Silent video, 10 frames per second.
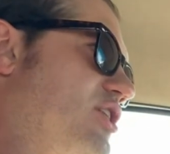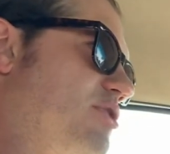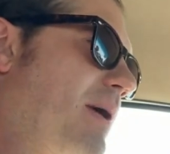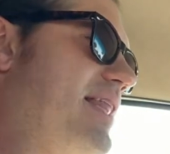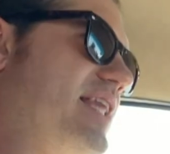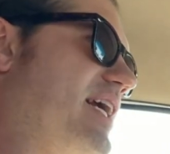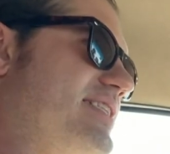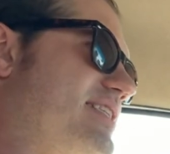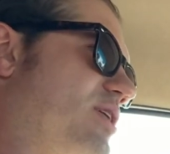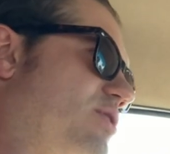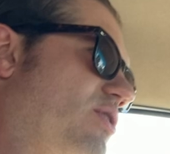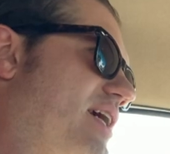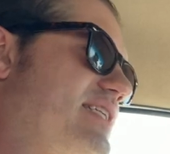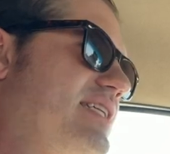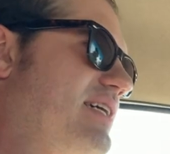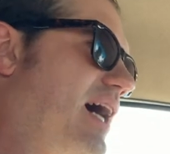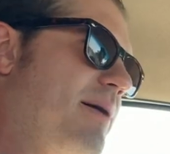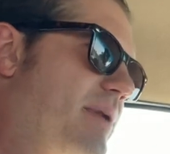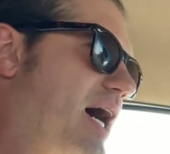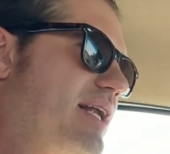you might think I sound crazy.
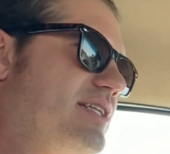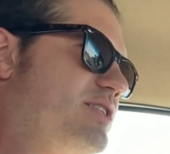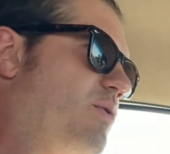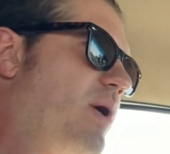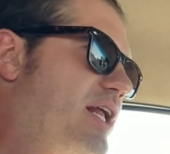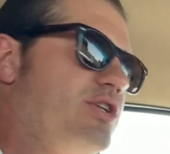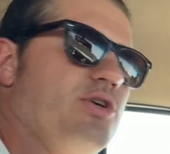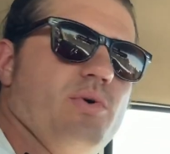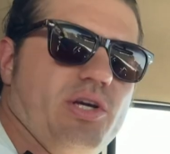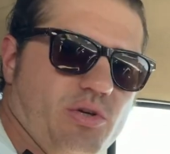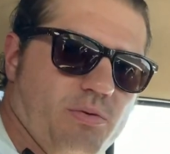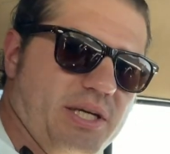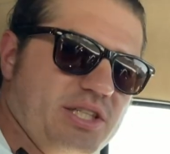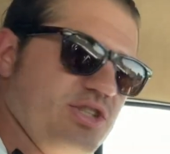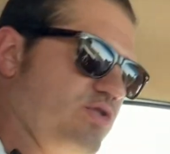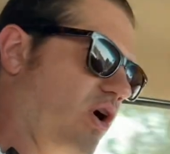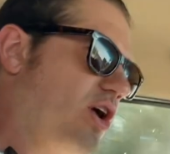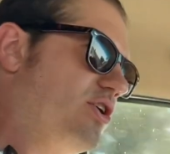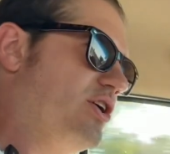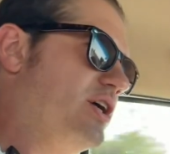I'm not. It's the way to do it. You'll be
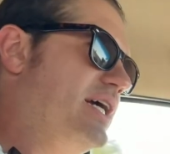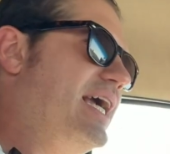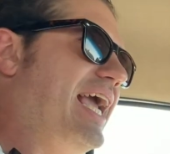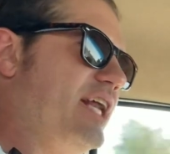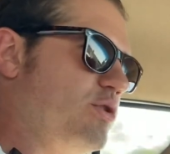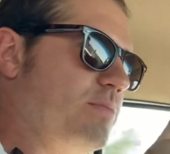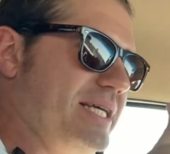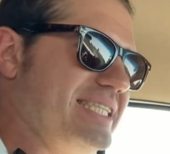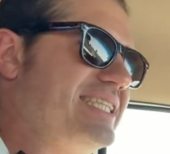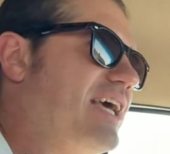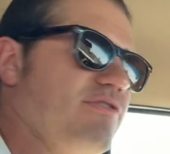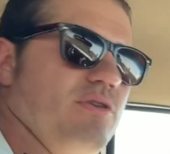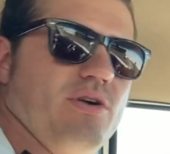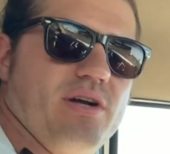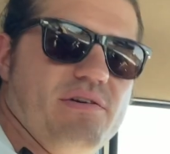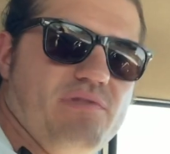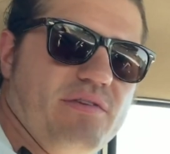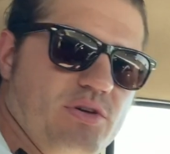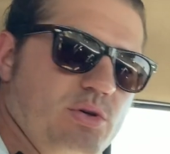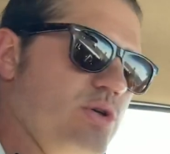stronger and you'll be safer
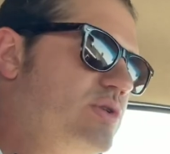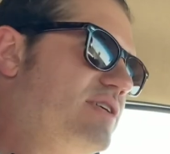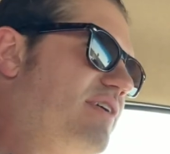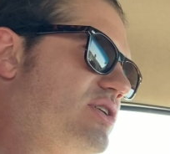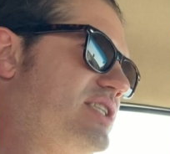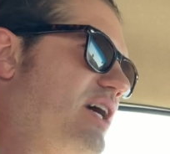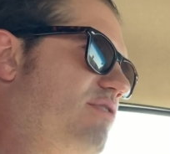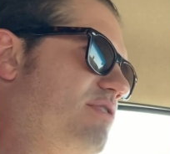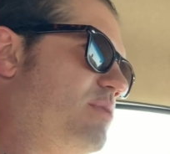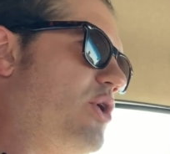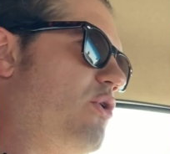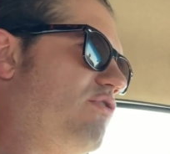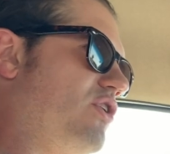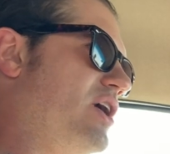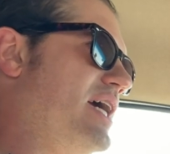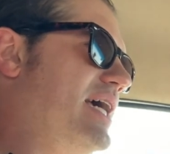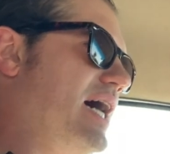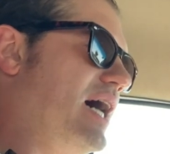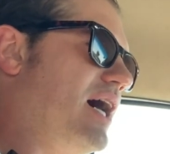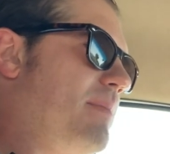if you use the valsalva maneuver
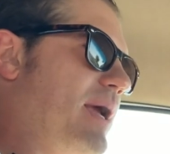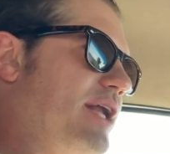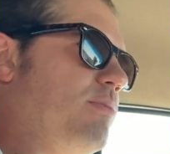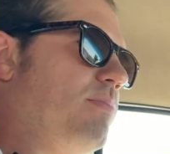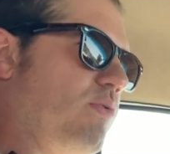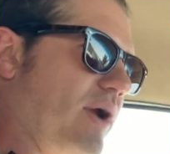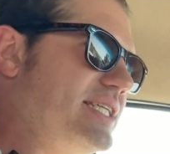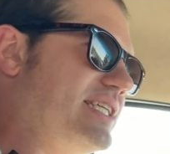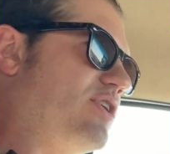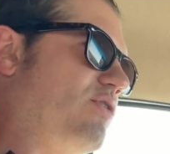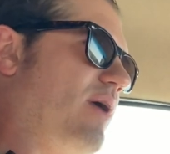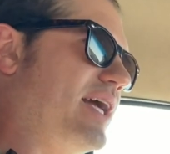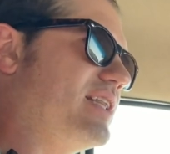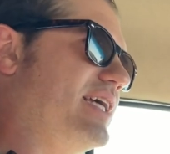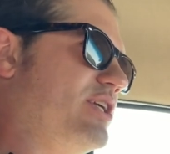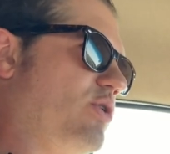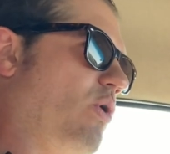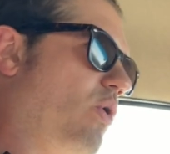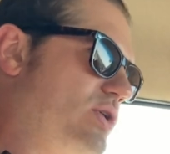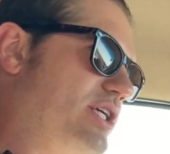and you're bracing correctly and you're
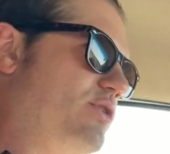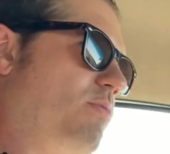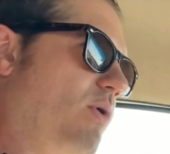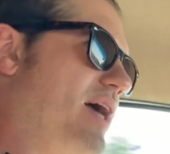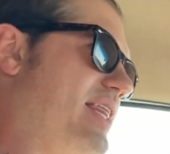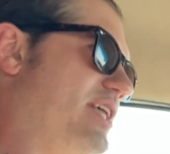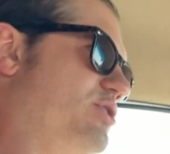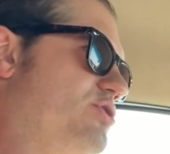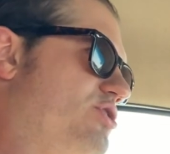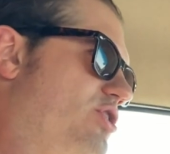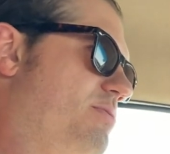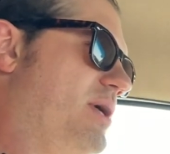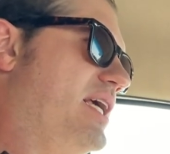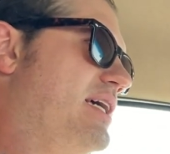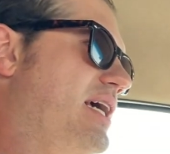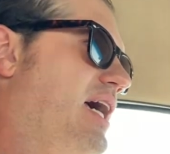holding your breath as you should be.